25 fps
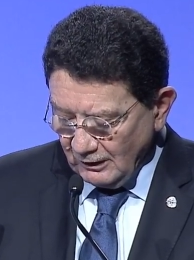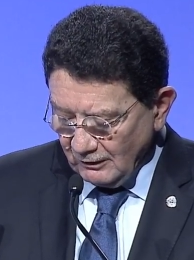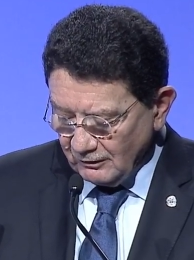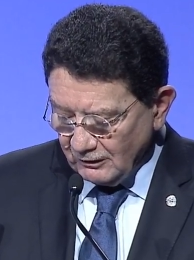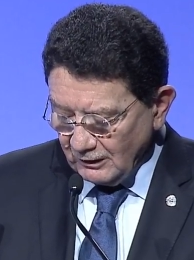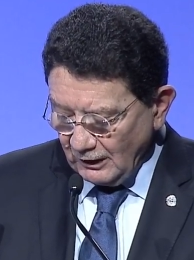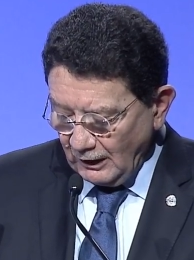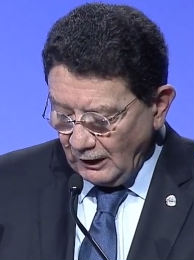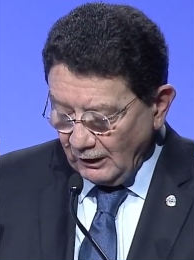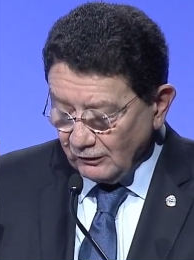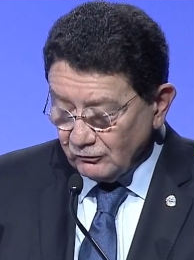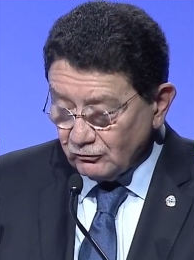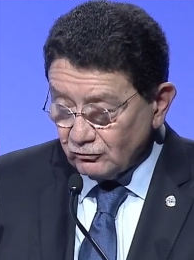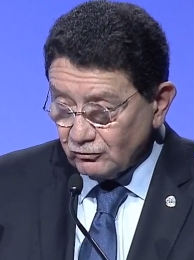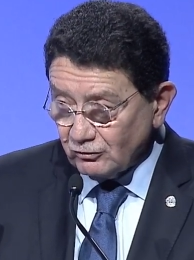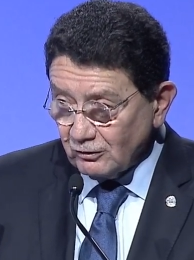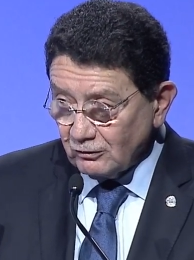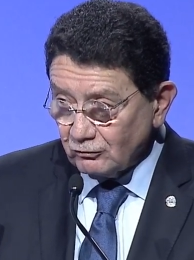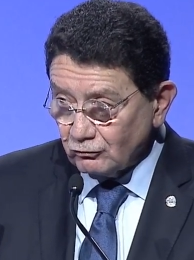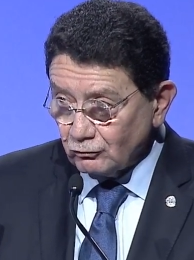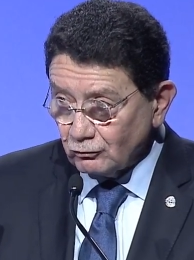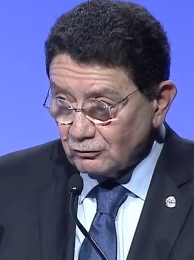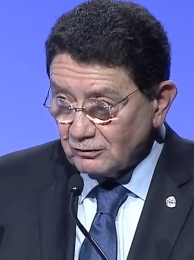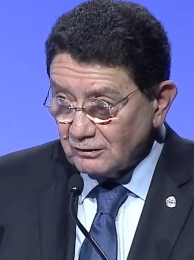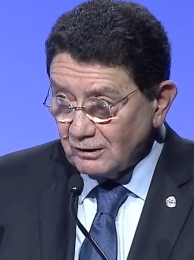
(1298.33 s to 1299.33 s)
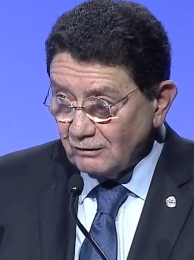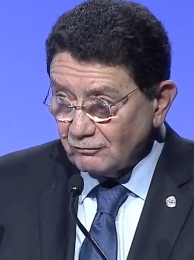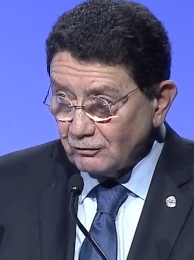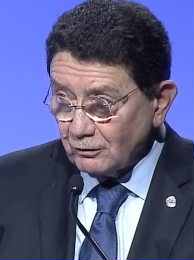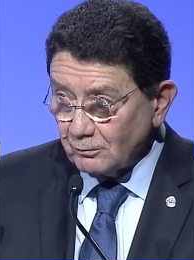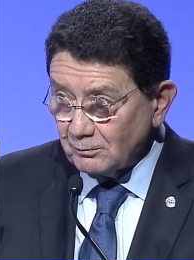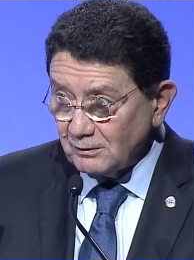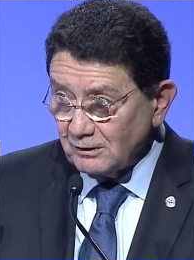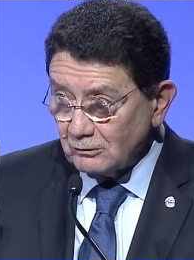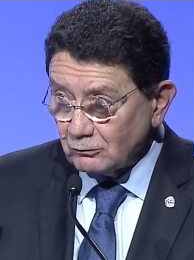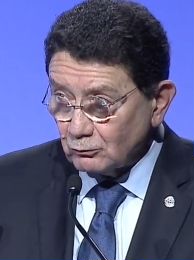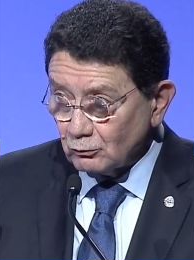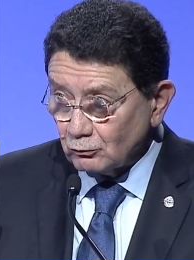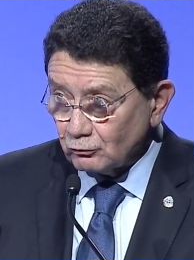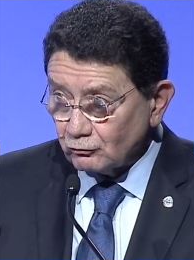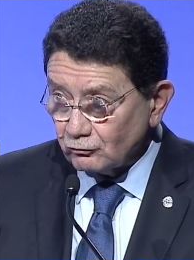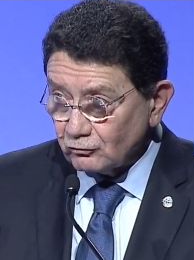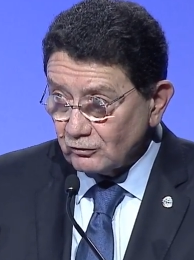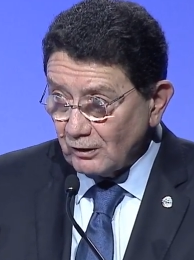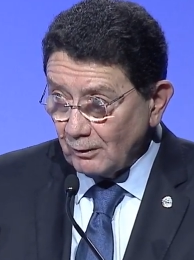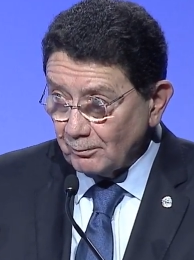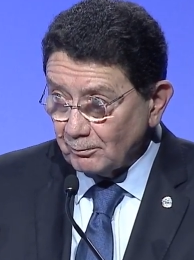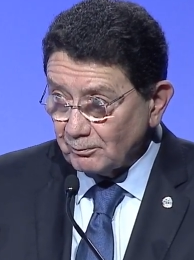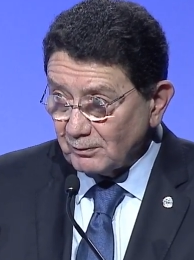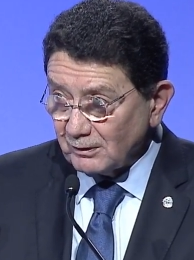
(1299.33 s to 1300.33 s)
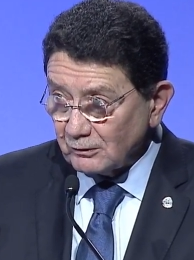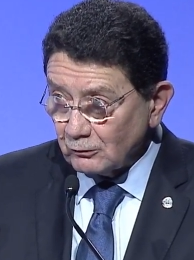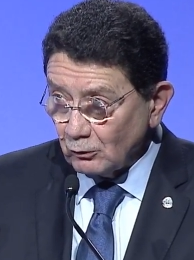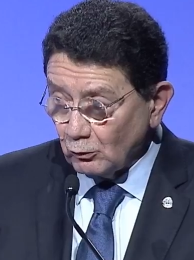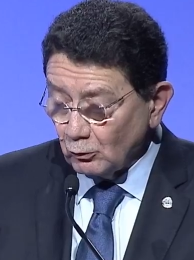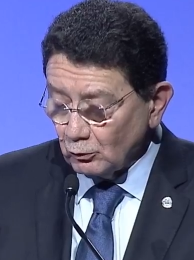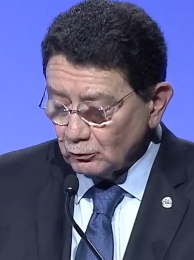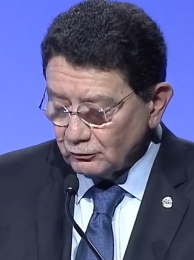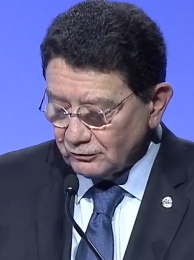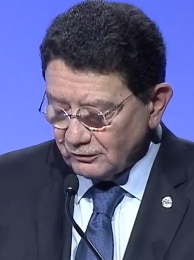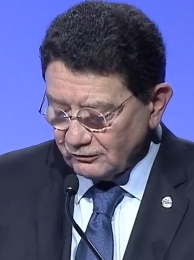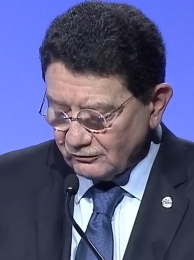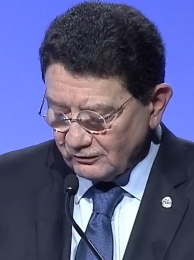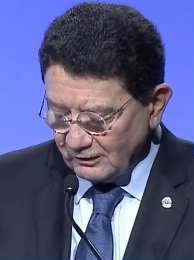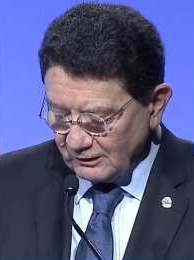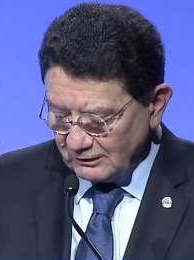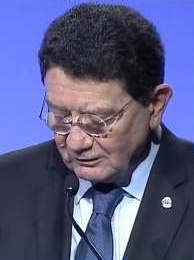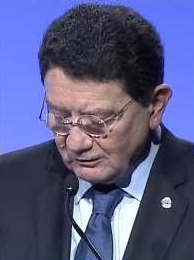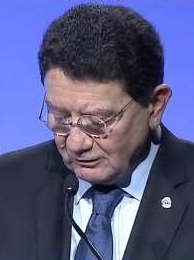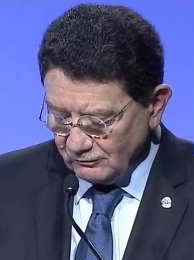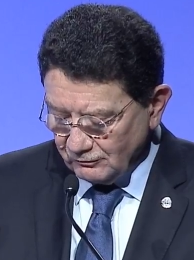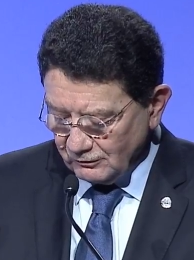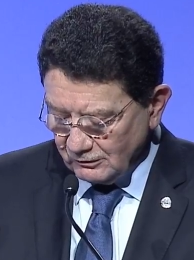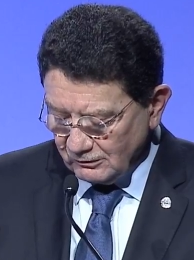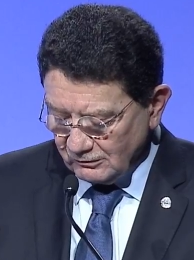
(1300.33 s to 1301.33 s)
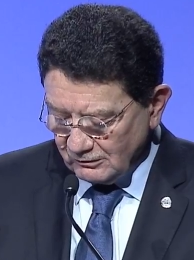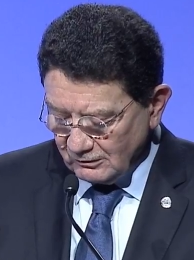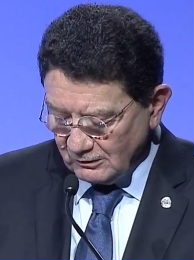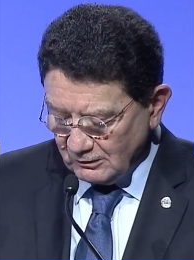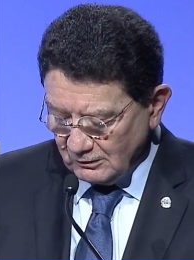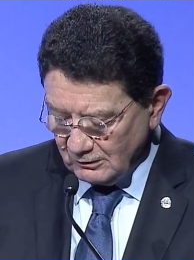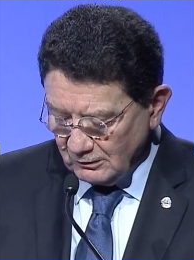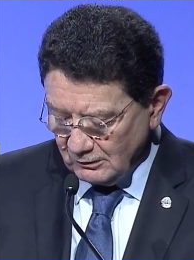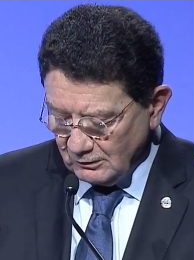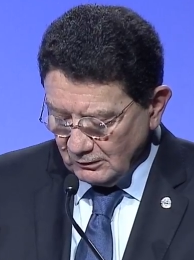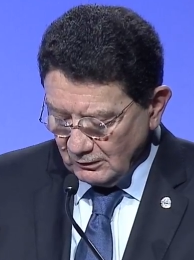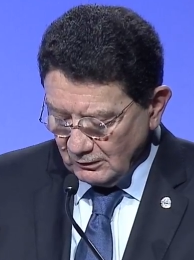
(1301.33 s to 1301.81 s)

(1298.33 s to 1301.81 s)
The answer should never be to stop and hold this activity